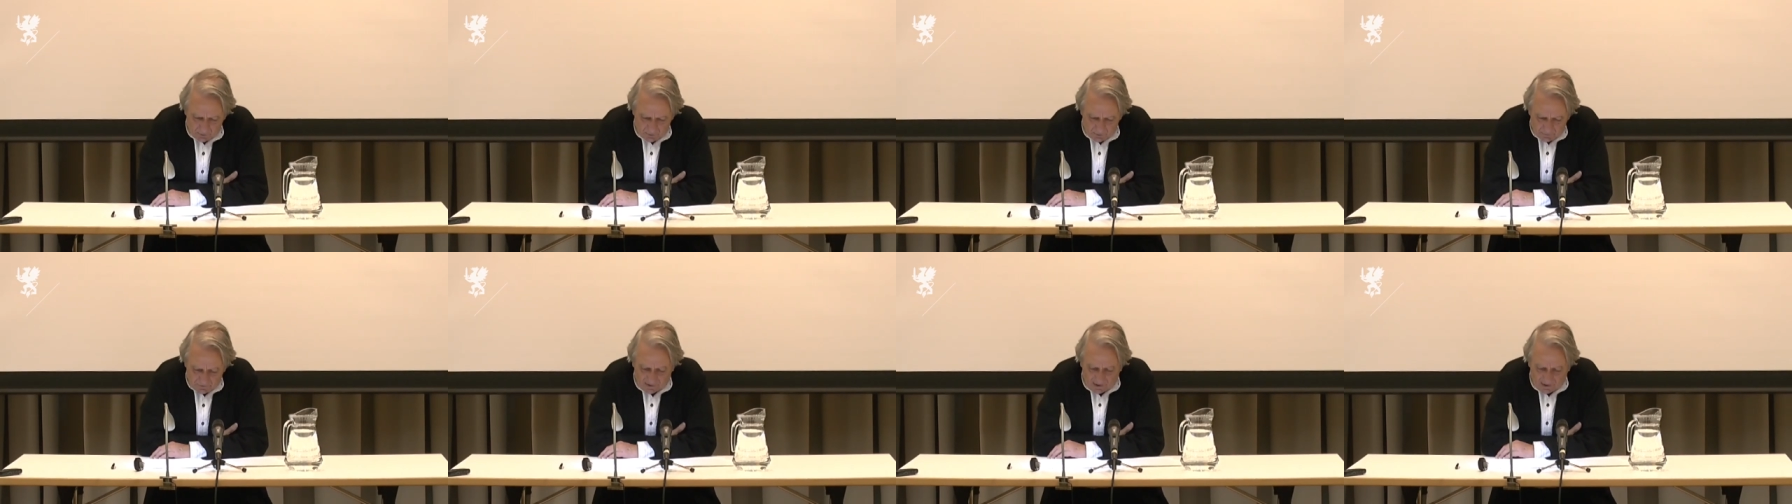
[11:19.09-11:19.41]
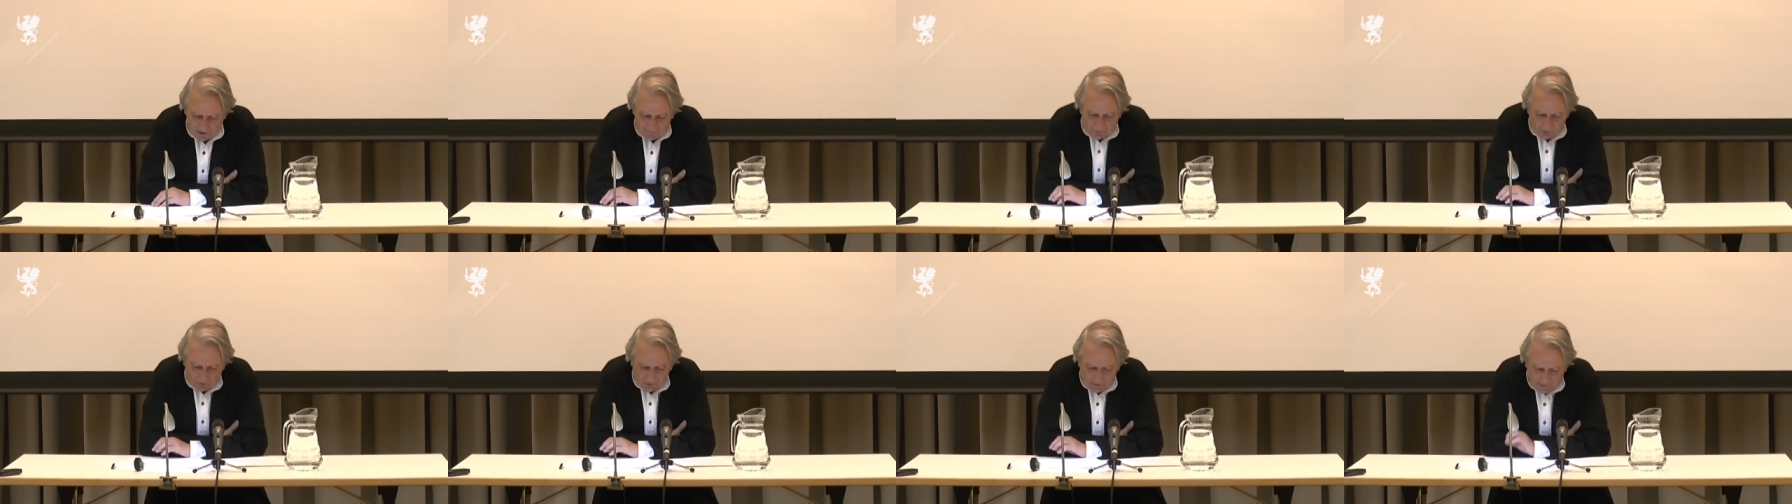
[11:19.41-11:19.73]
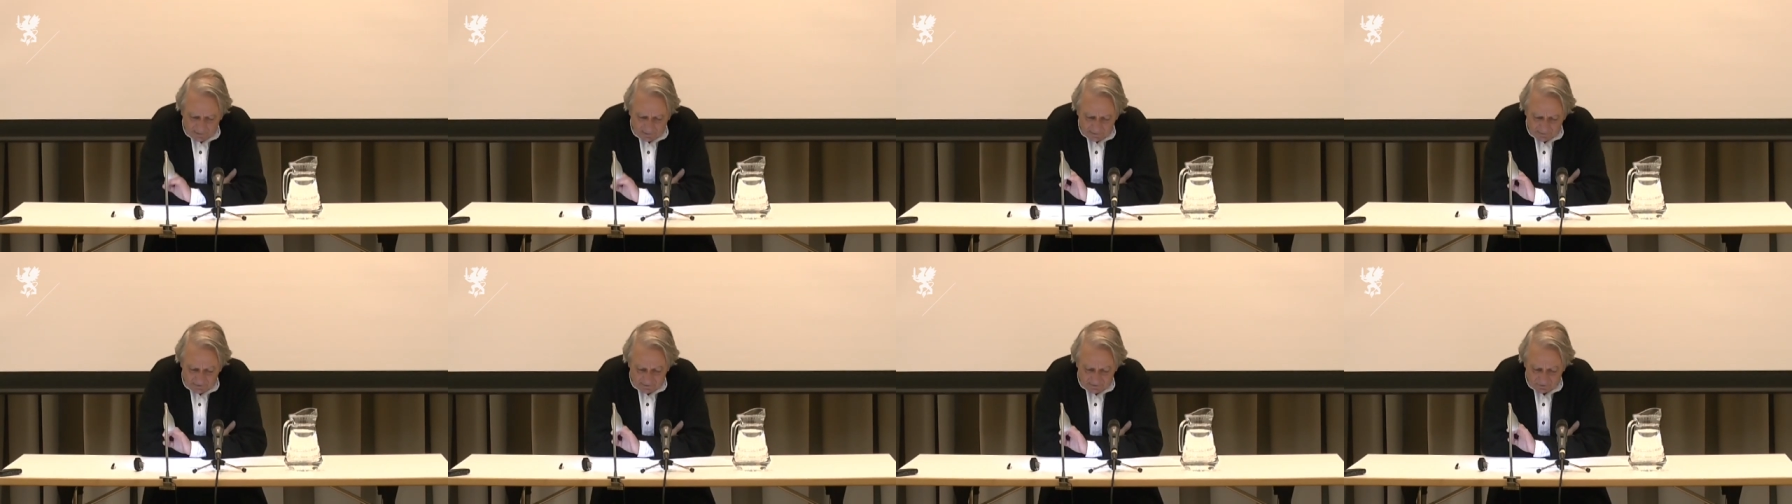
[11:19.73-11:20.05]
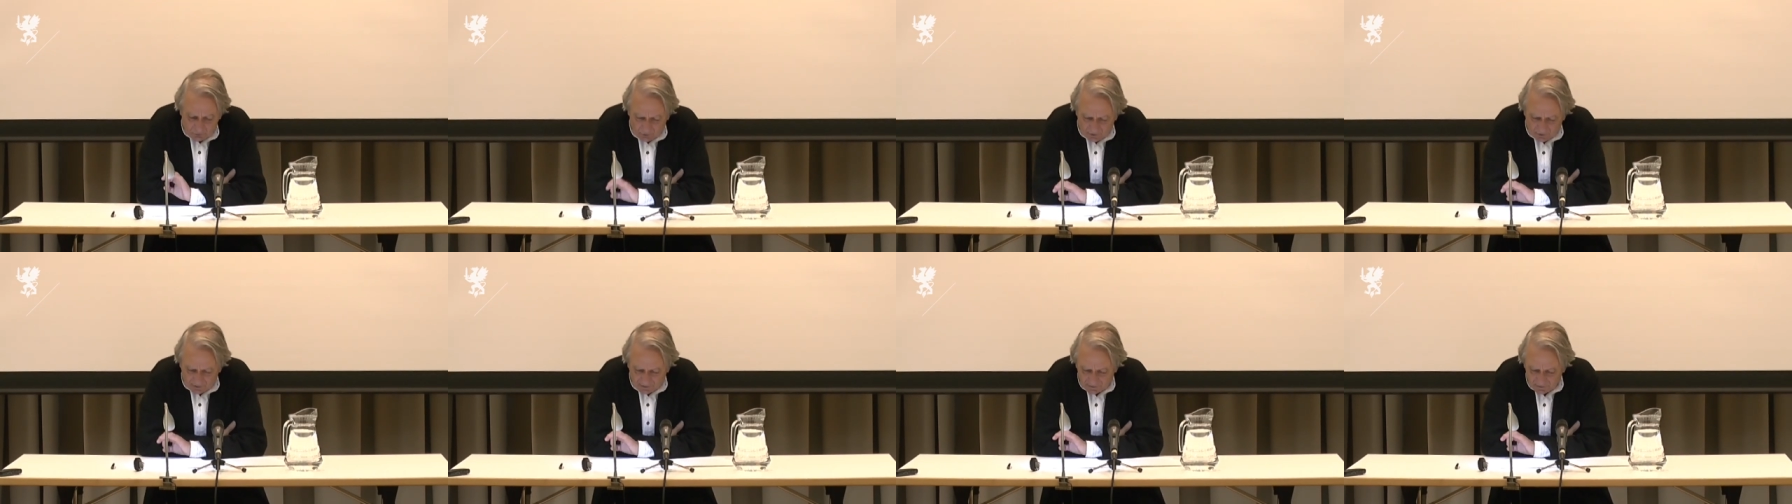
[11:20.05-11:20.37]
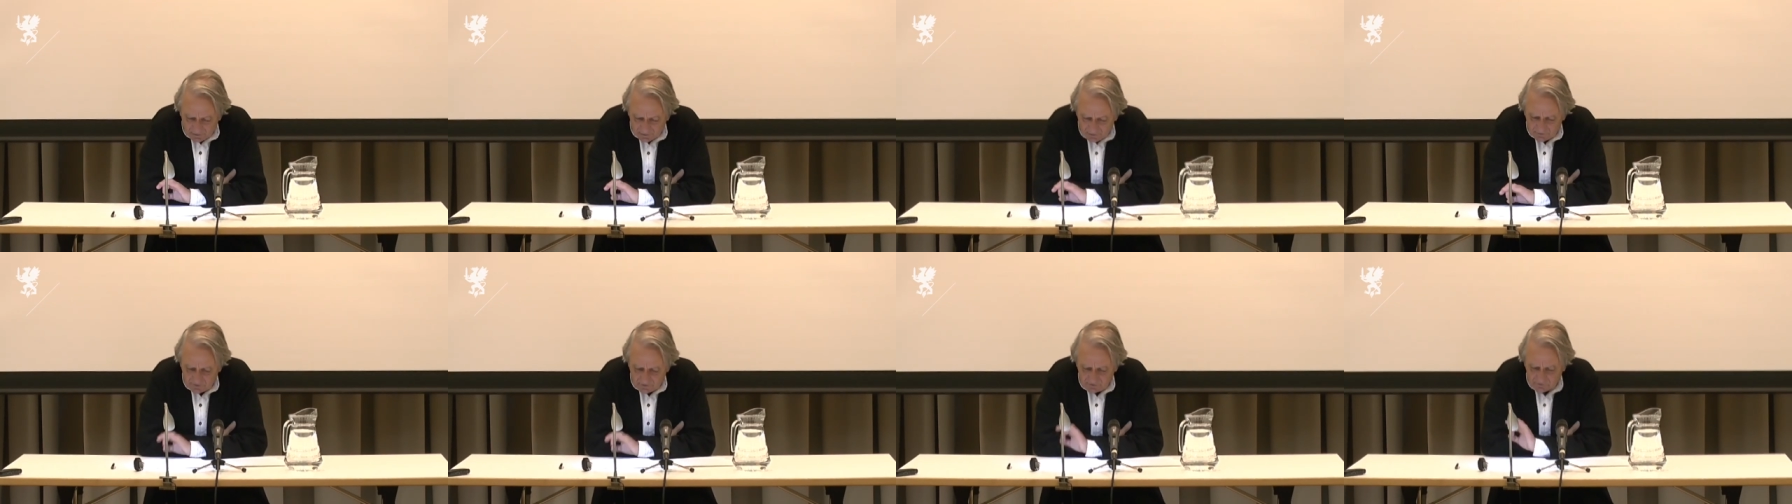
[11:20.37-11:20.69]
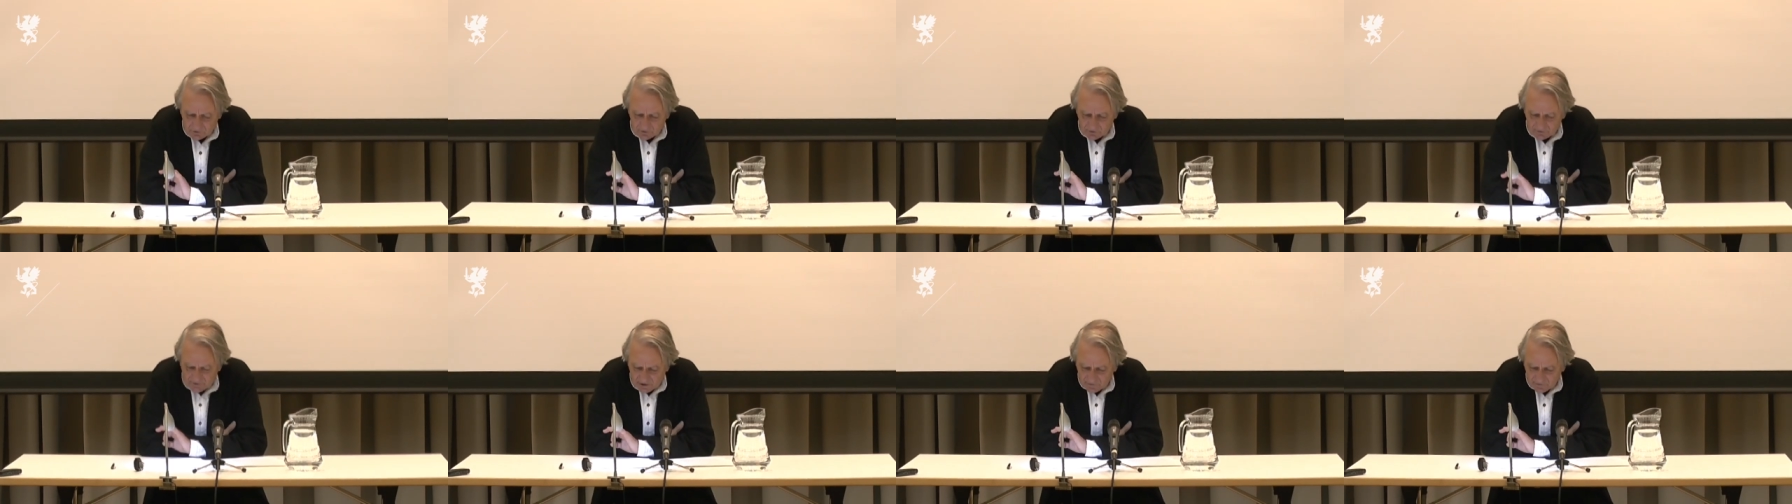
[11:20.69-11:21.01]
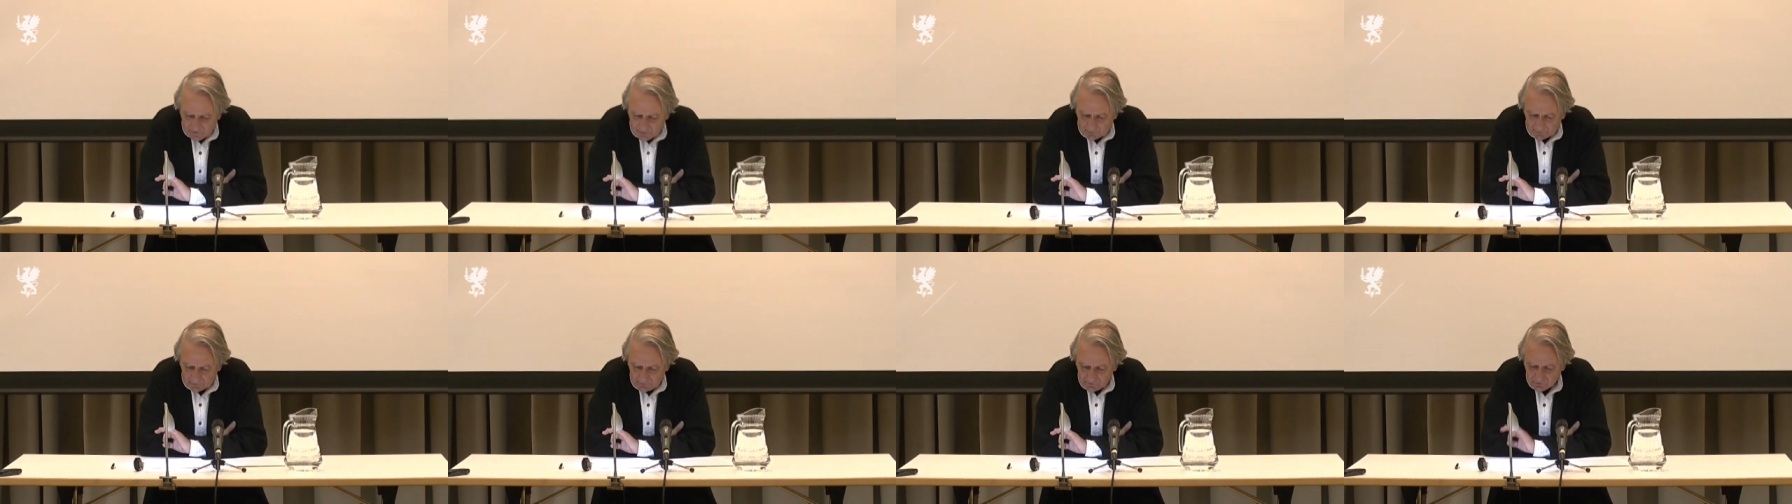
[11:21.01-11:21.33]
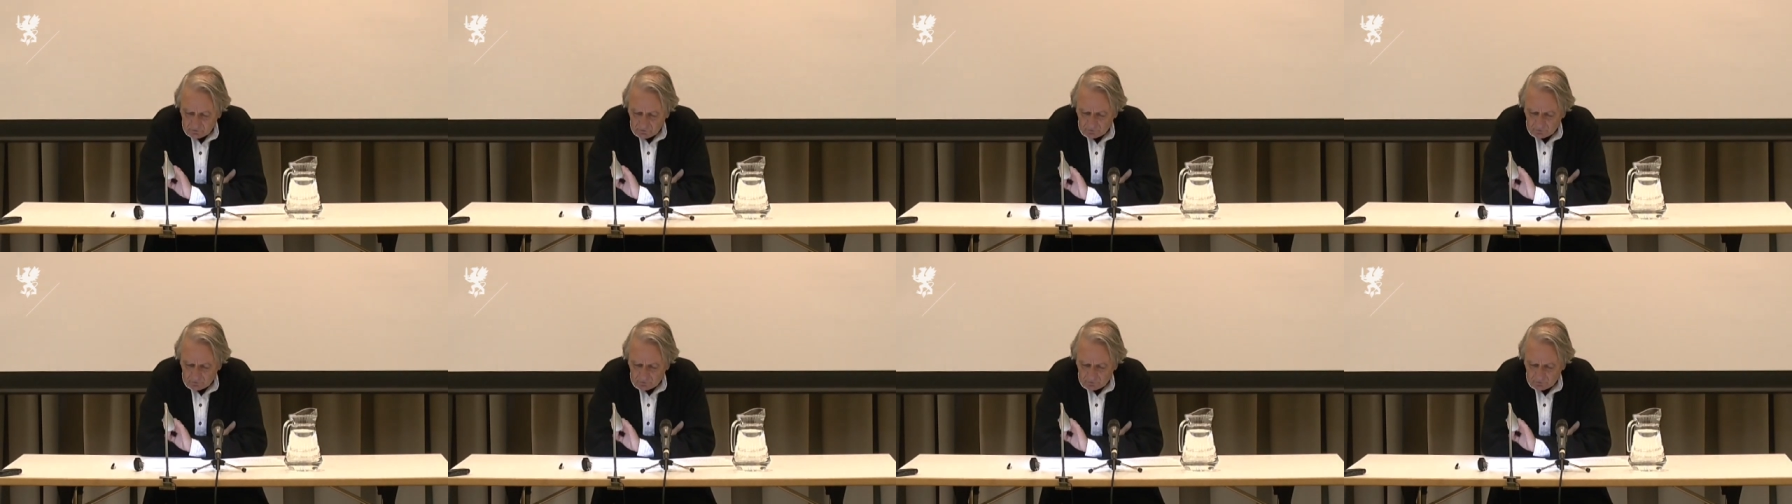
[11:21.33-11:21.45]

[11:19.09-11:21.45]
The avant-garde is located in the deference